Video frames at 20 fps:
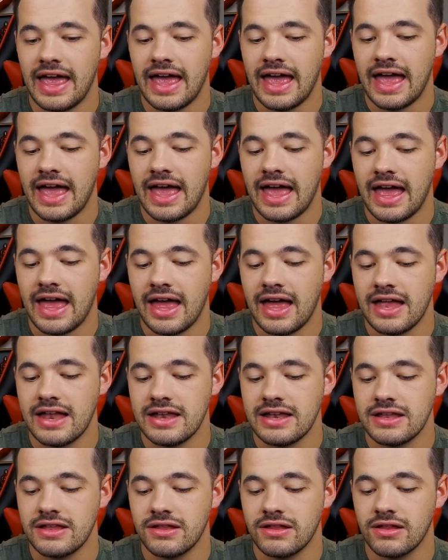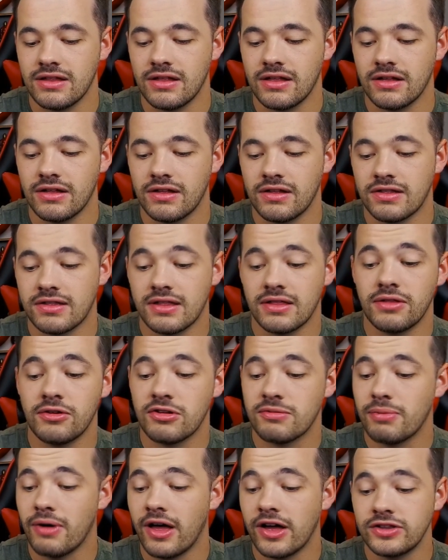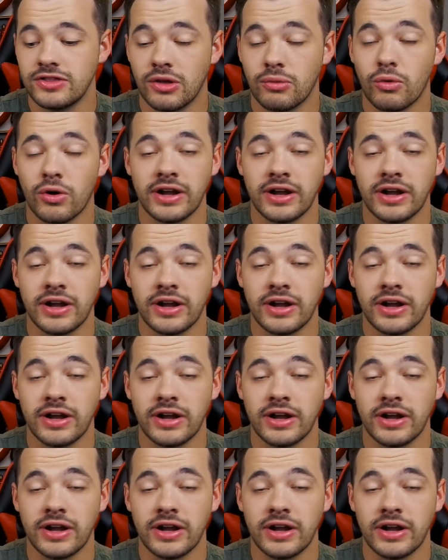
and so they're